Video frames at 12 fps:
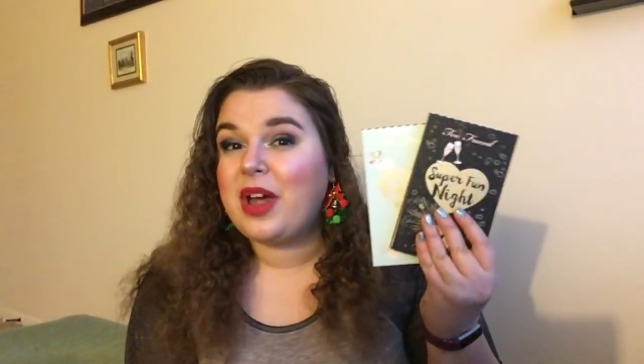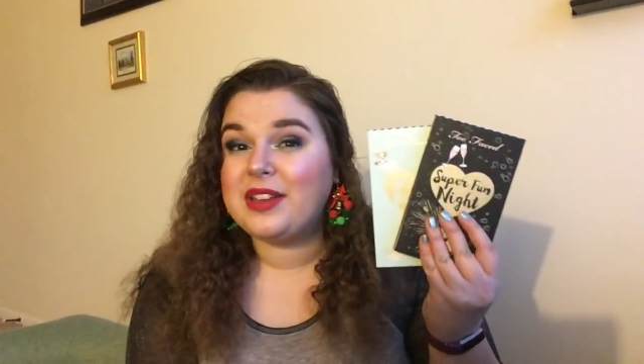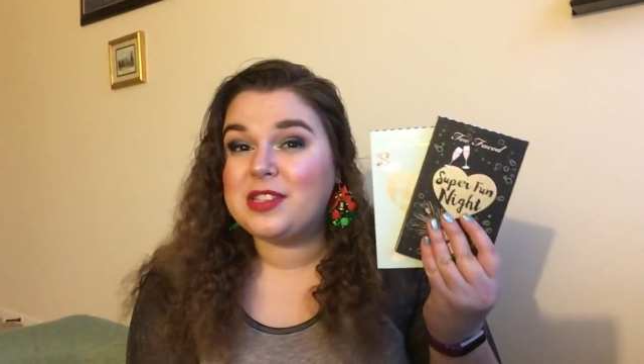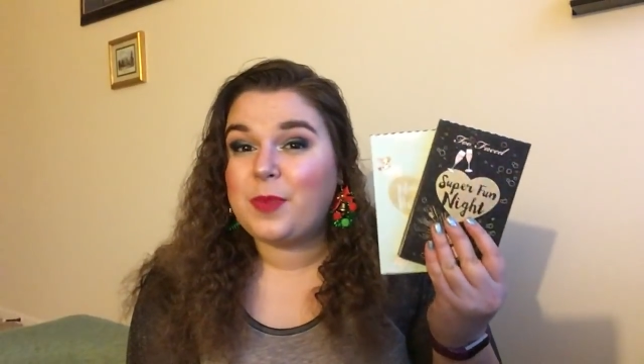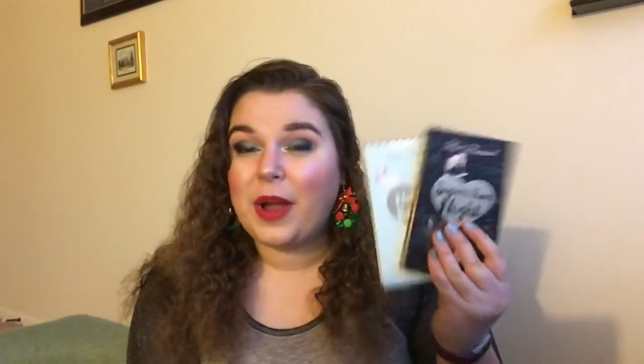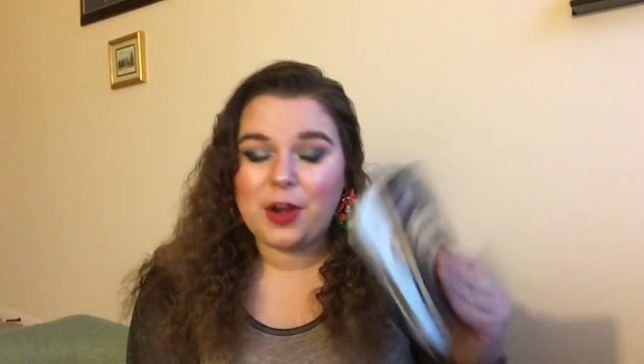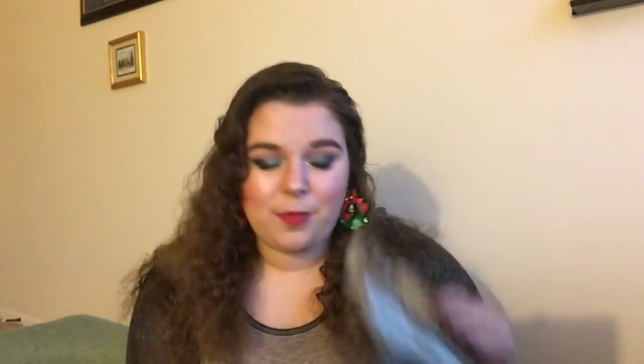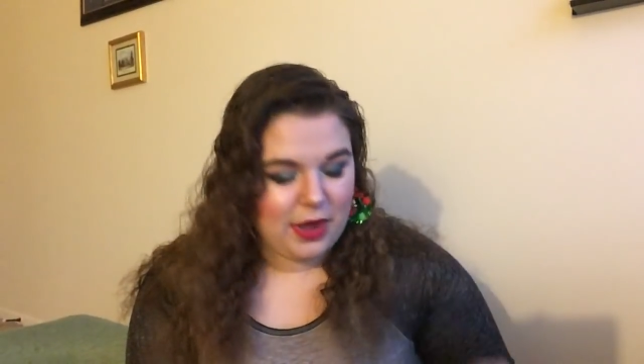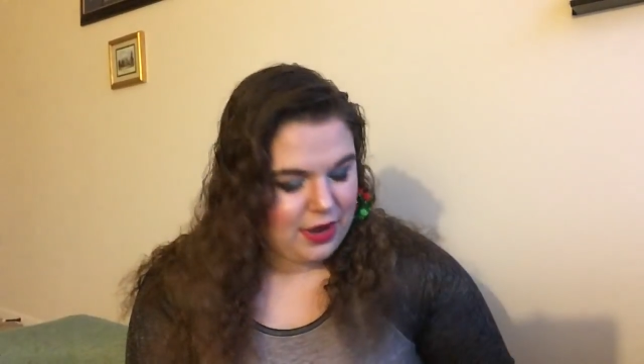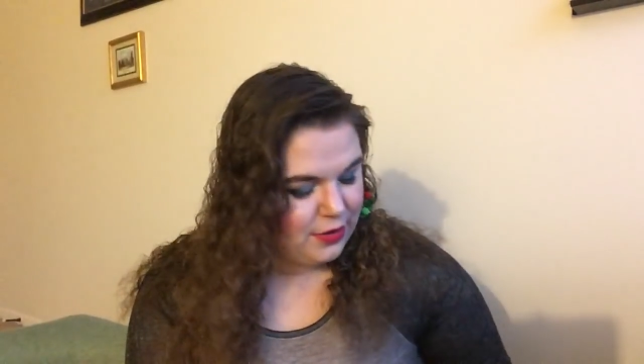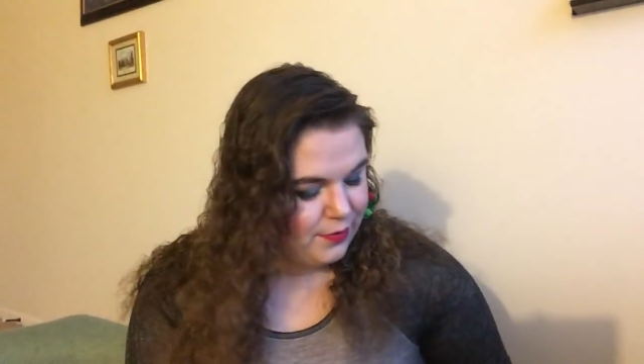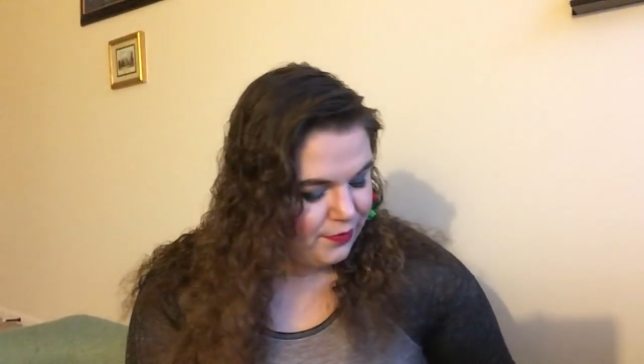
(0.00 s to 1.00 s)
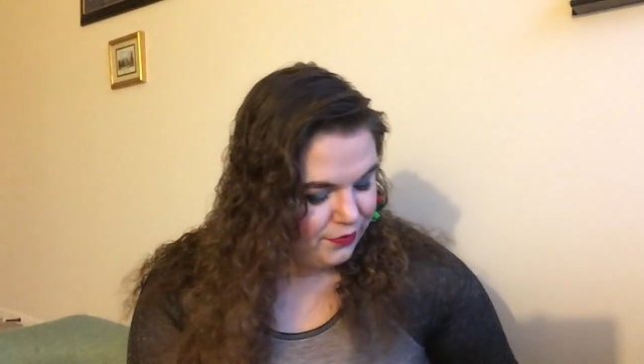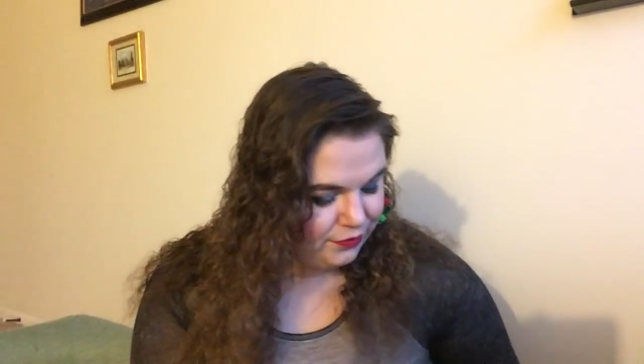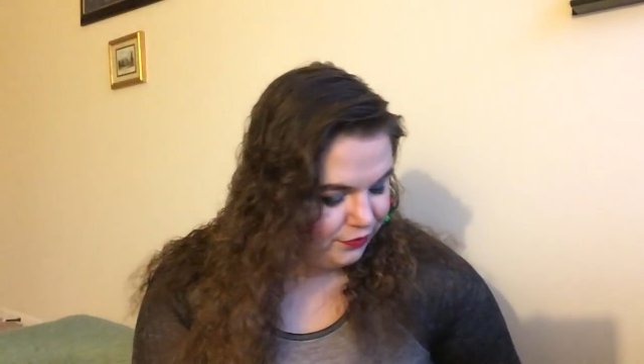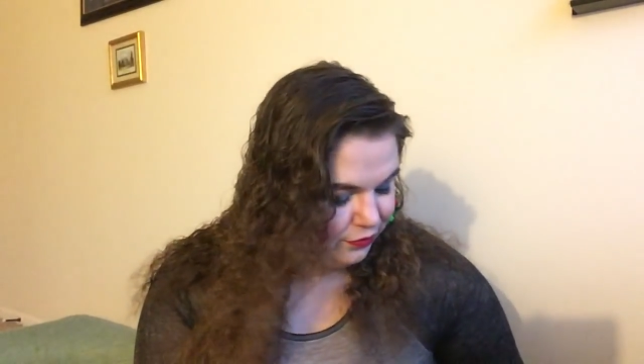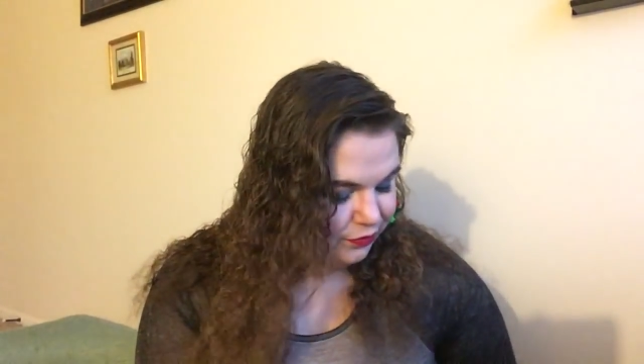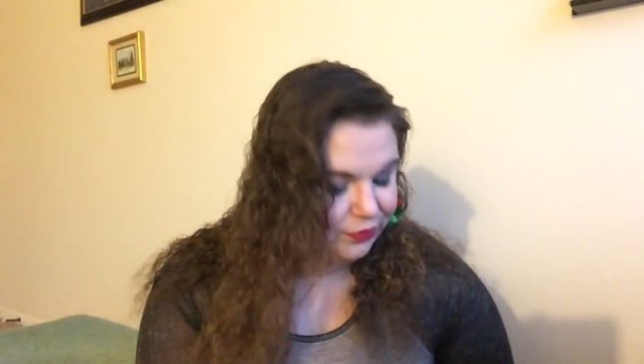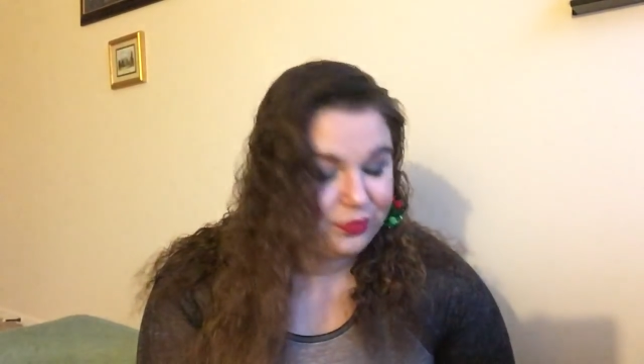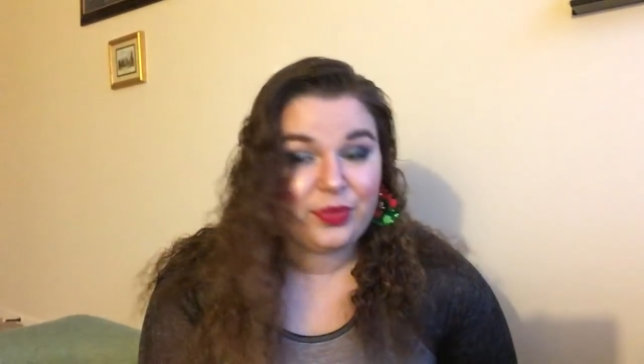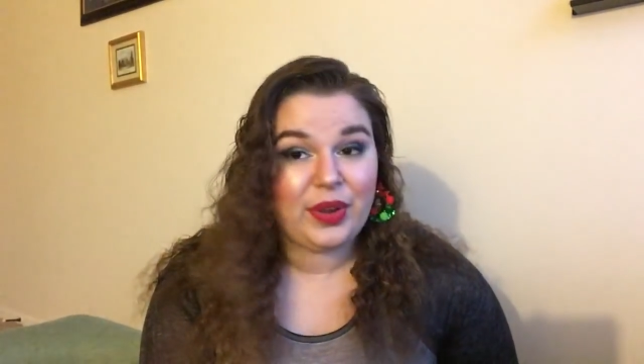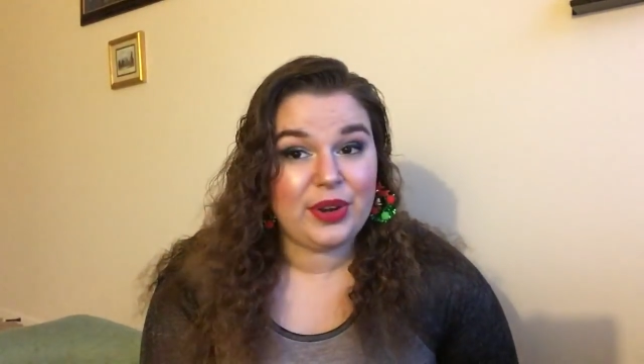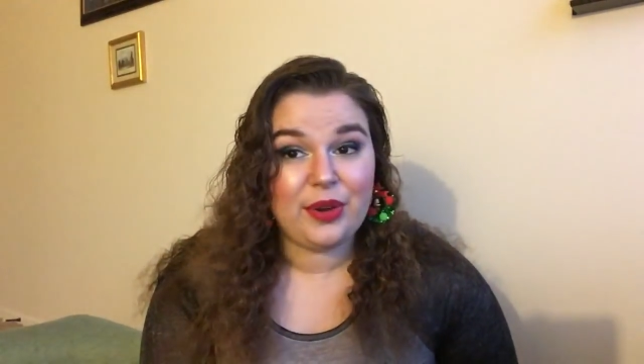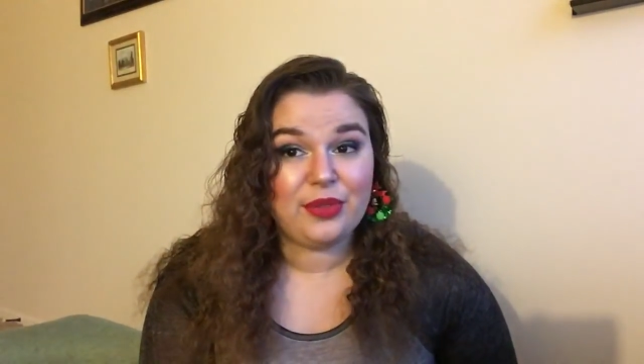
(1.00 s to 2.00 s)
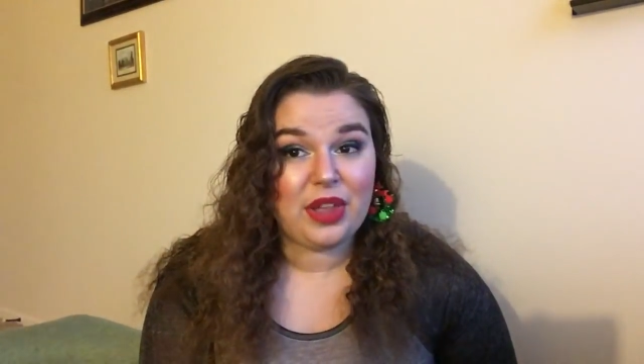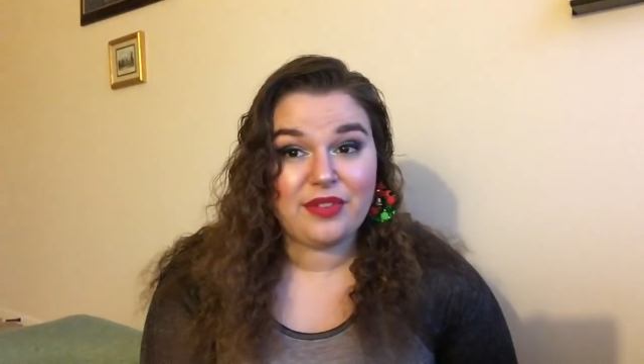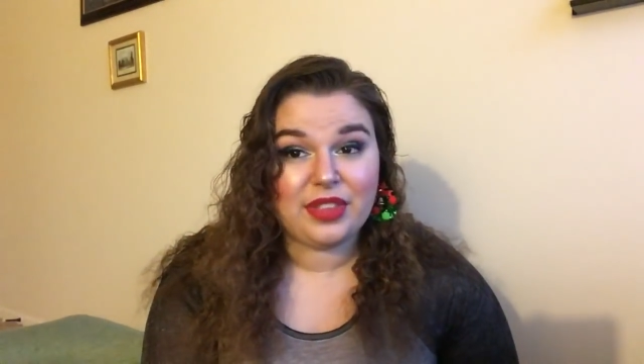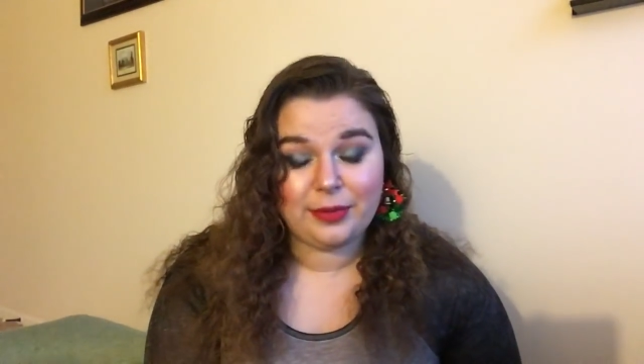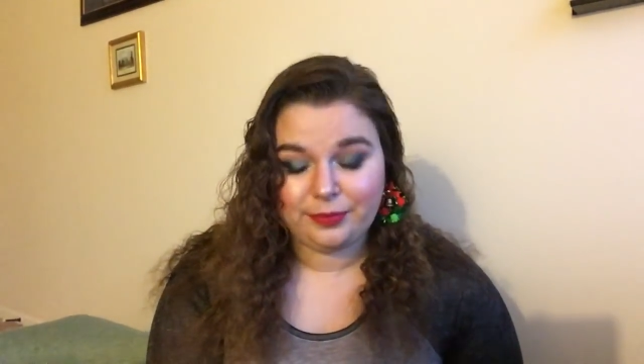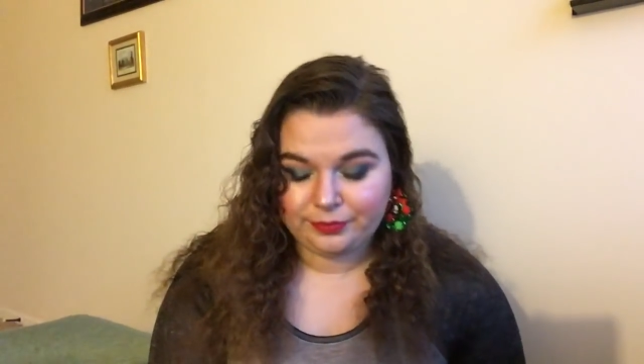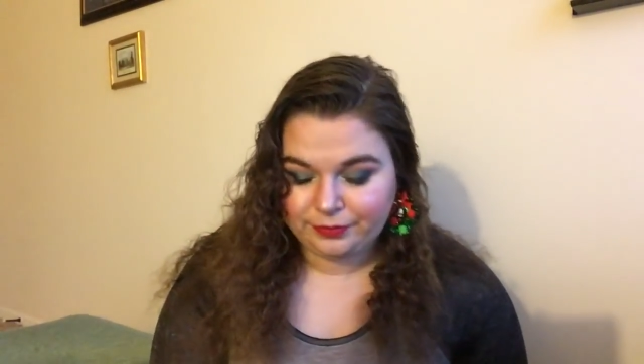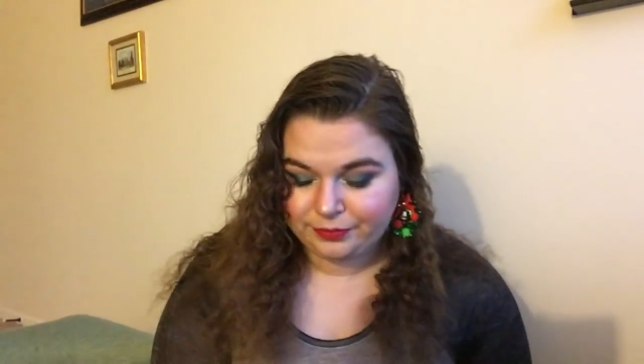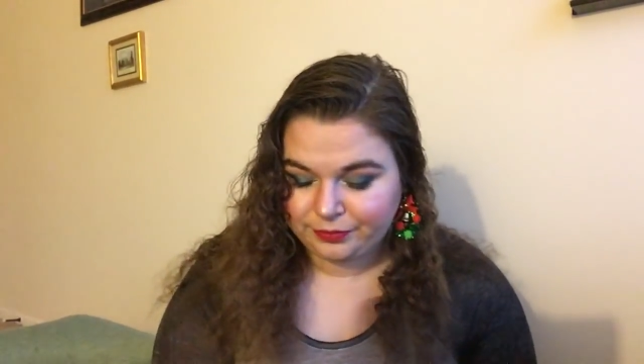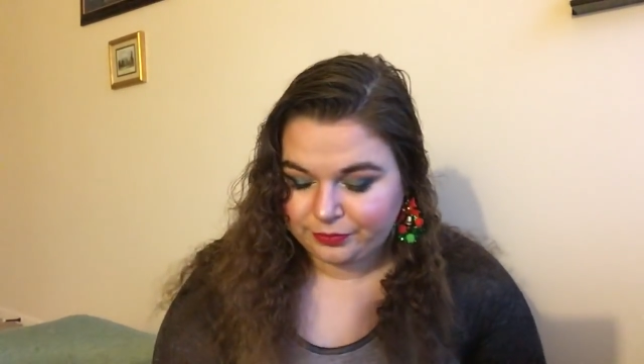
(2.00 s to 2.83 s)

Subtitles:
not inspired by them. I don't love them.